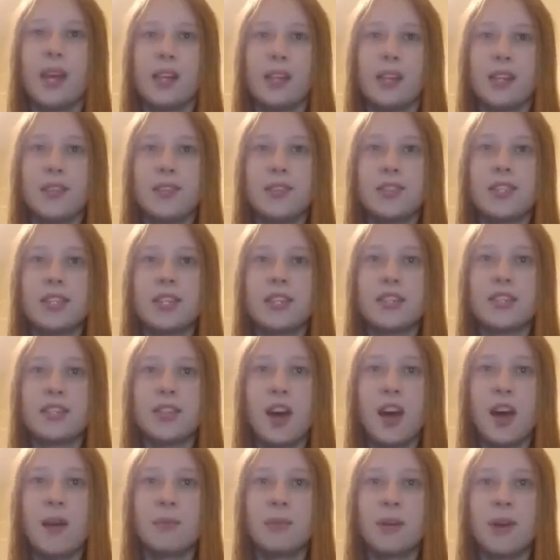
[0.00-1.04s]
Lucy and
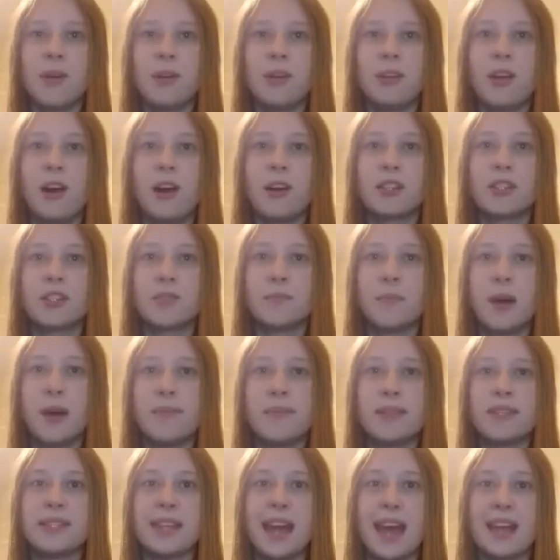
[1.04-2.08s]
Tom go along to
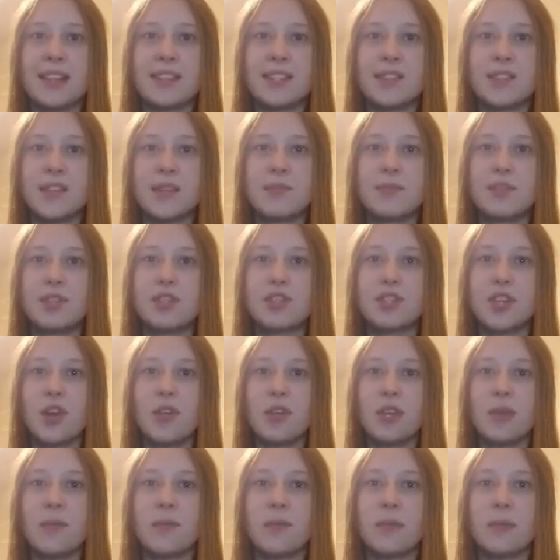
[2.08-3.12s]
Mom and Dad's room to
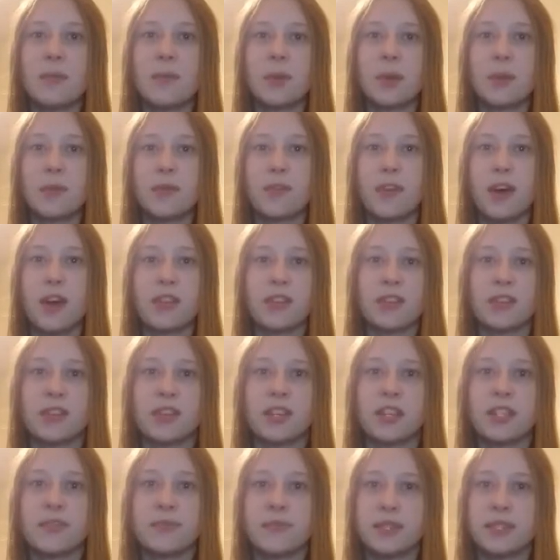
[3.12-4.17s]
show them what Father
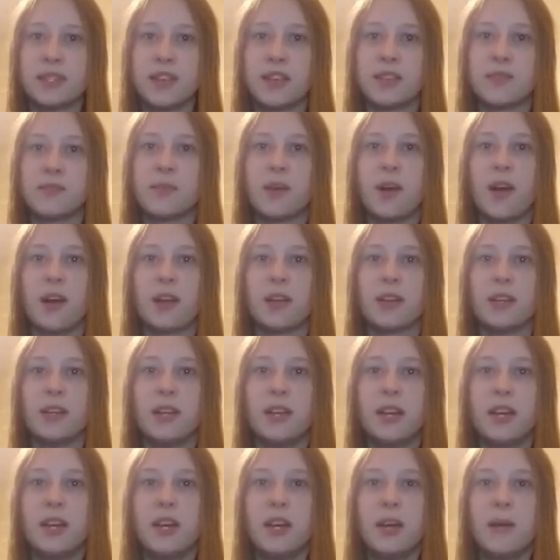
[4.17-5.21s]
Christmas has brought,
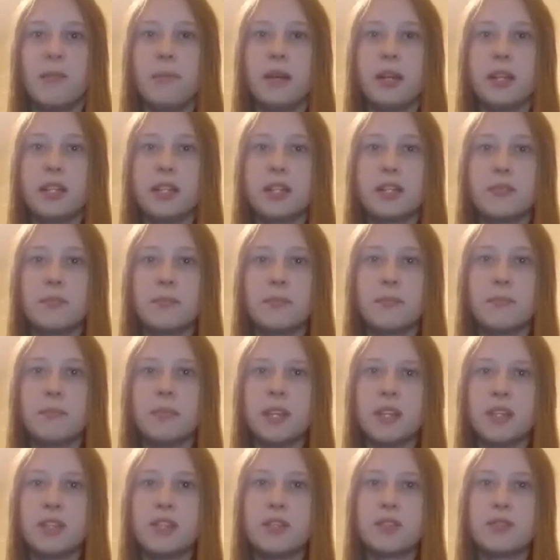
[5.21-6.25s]
but it's a
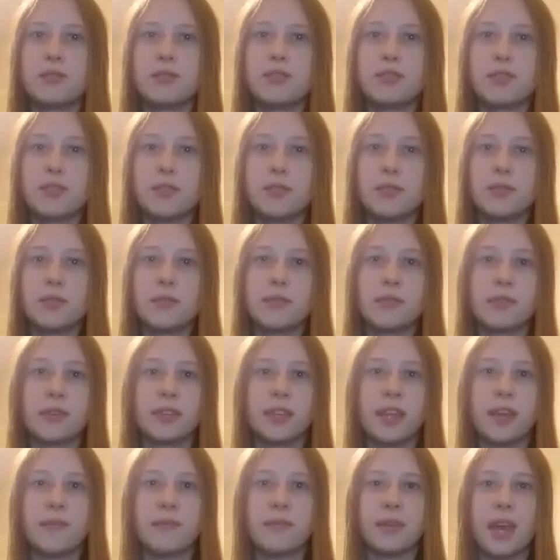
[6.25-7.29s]
bit too soon for
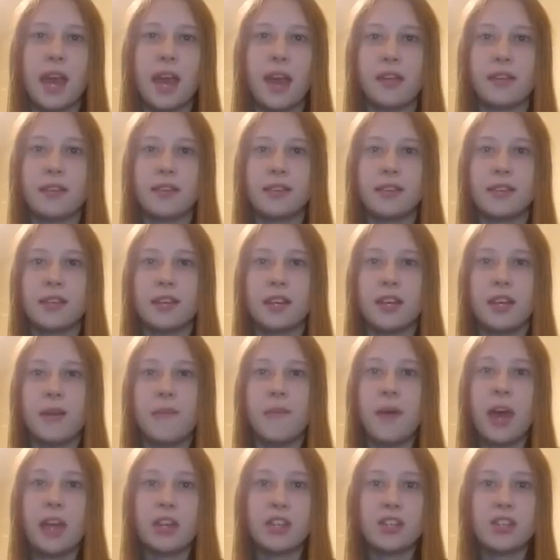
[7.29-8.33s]
them yet.
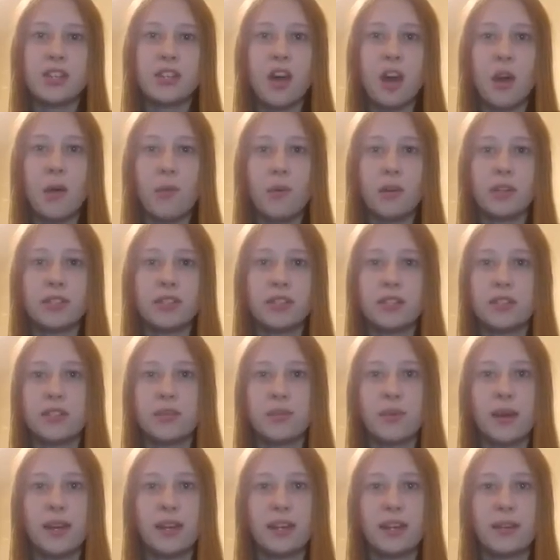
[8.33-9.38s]
Imagine not wanting to
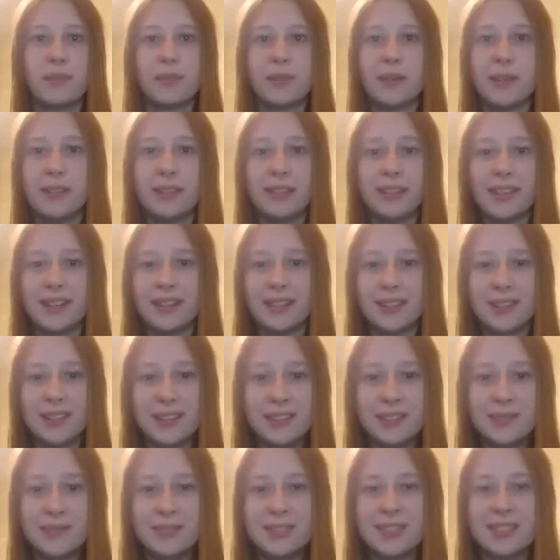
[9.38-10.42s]
wake up early on
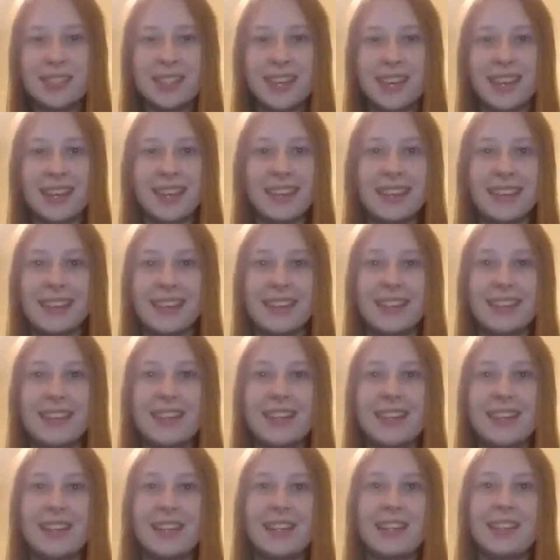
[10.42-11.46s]
Christmas Day.
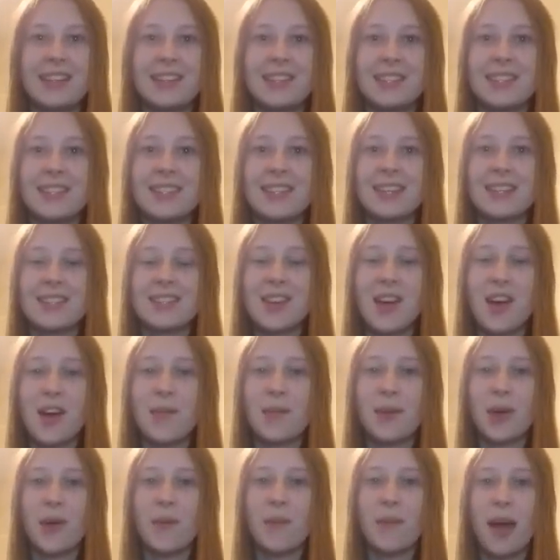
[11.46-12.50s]
Lucy and
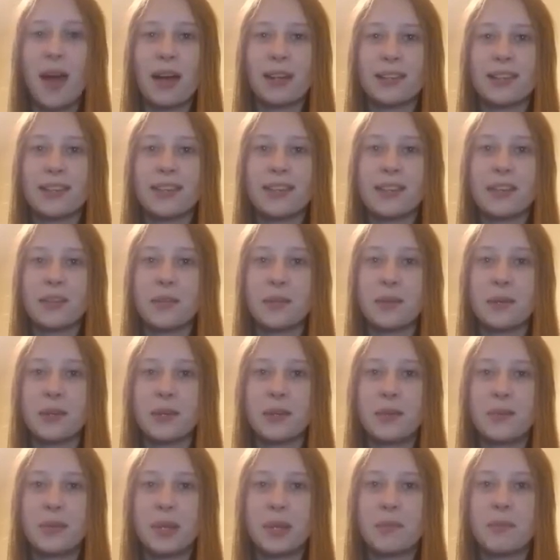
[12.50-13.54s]
Tom go back to their
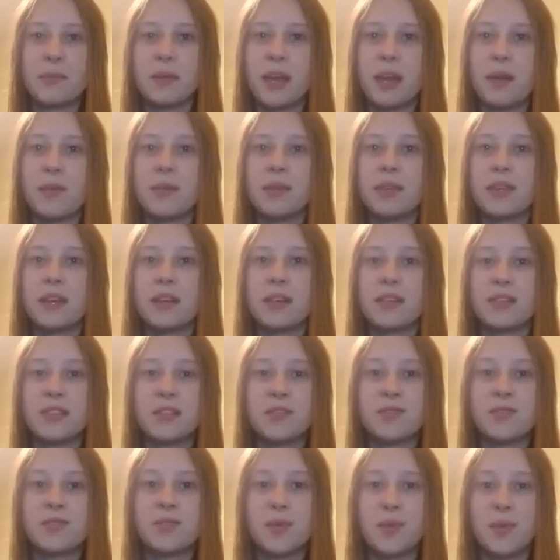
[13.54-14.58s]
room and play with their
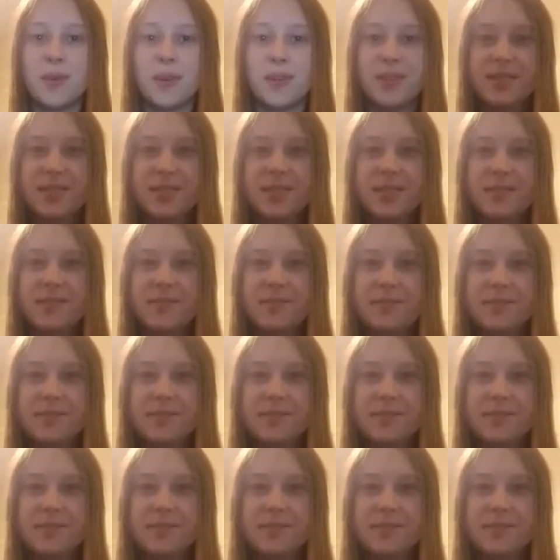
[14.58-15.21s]
new toys.